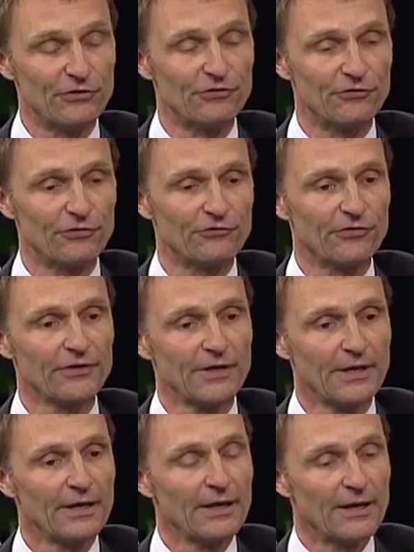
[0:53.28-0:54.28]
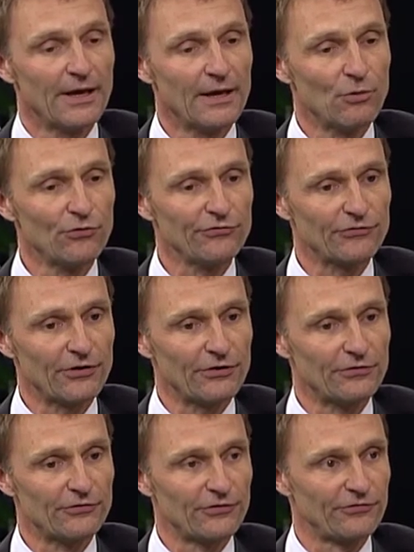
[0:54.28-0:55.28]
viewed the children. Um,
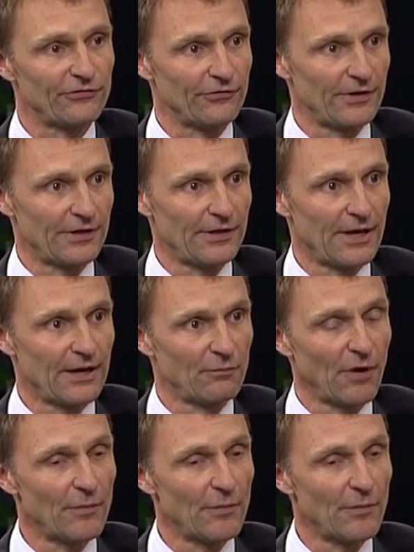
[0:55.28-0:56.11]
also, just the um,